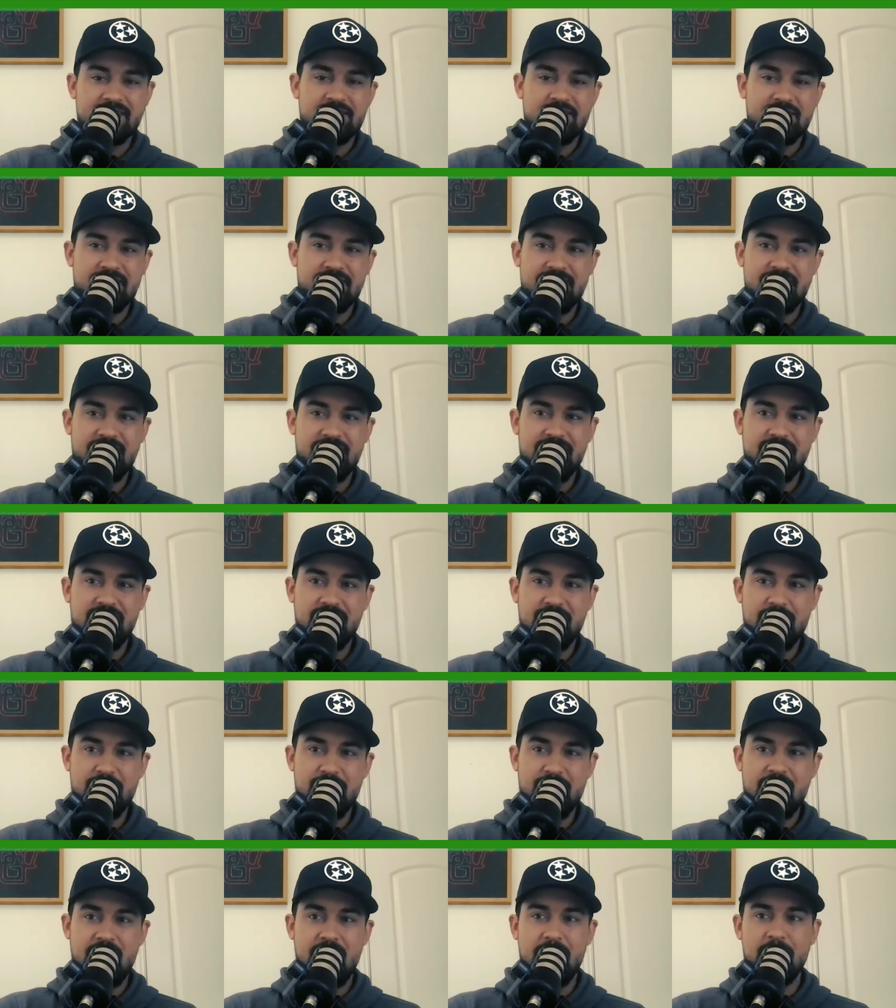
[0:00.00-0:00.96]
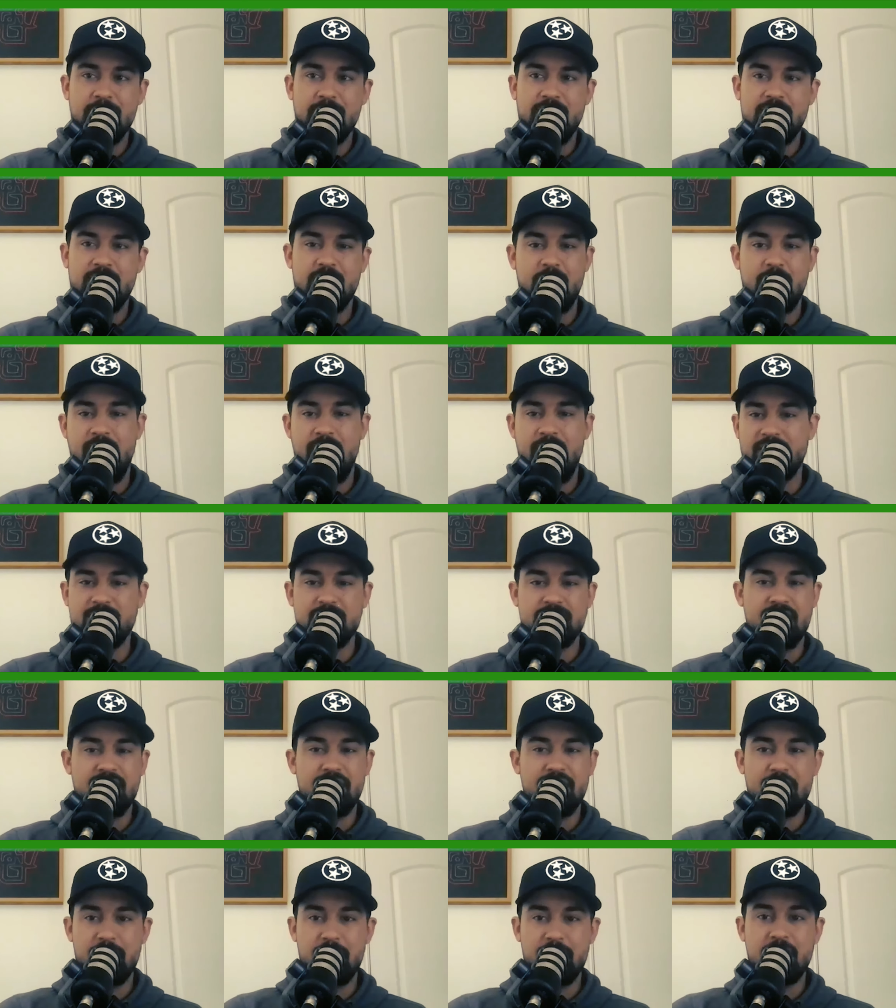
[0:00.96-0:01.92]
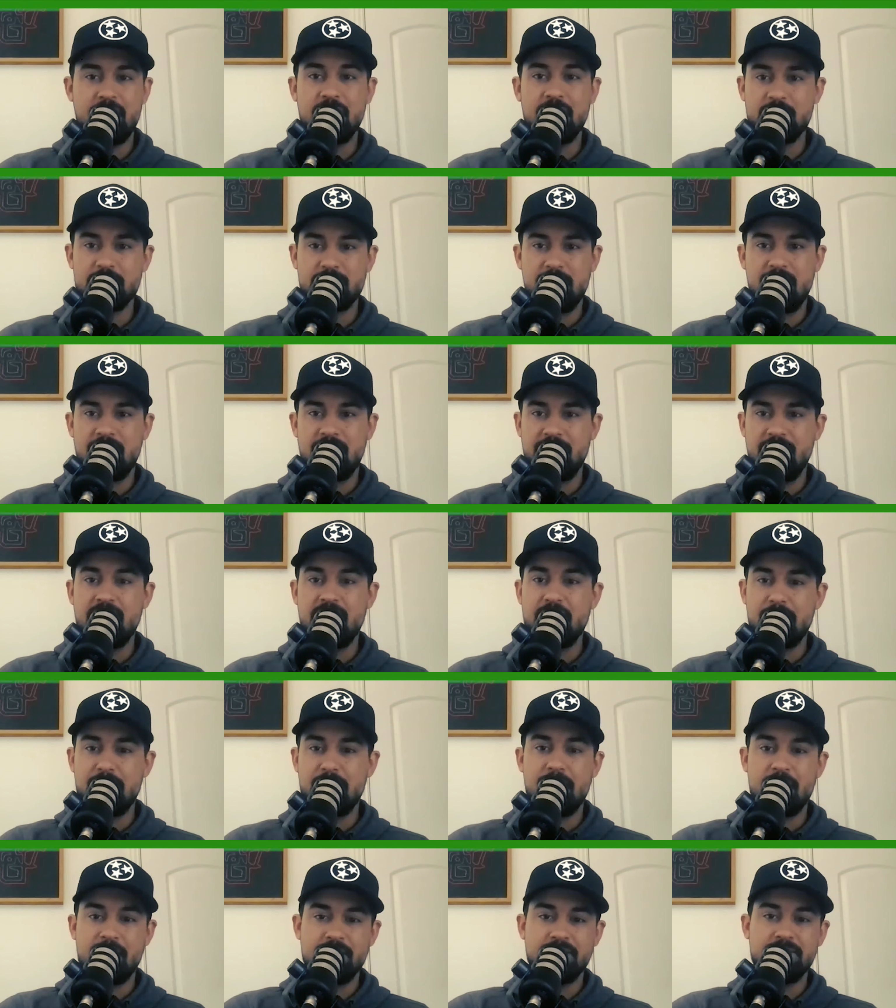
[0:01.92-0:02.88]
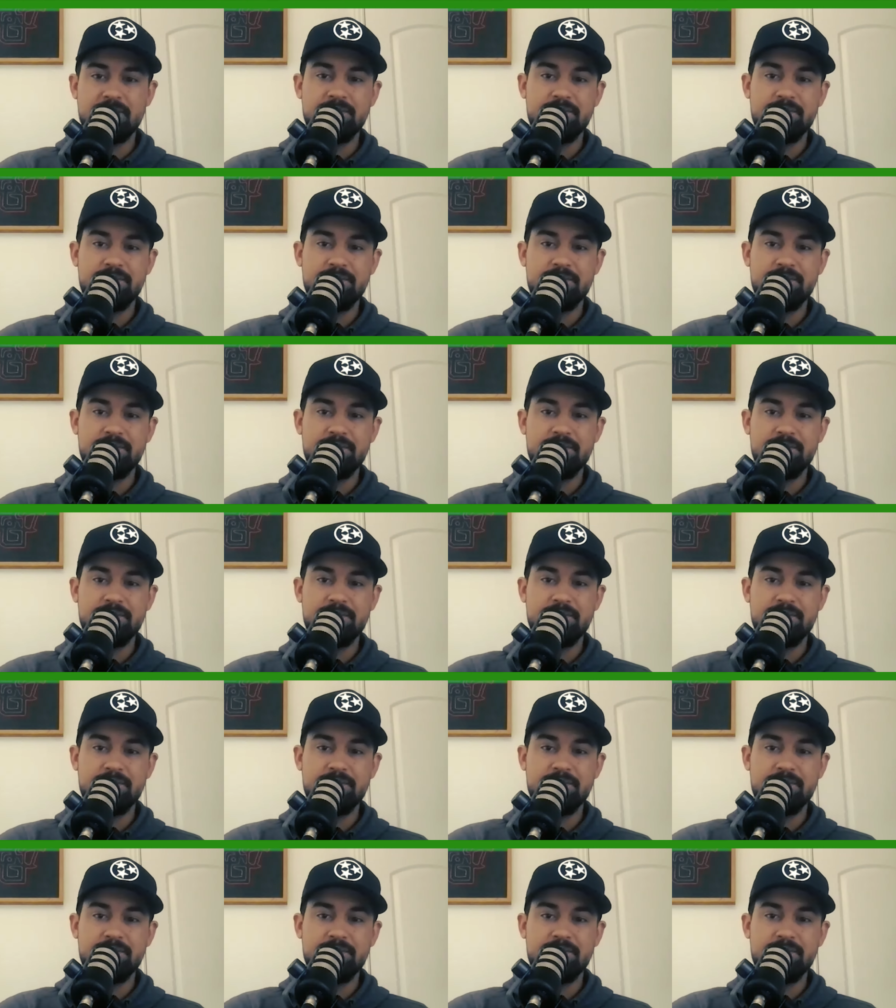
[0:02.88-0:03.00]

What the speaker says: just being able to interact with everybody was my favorite part.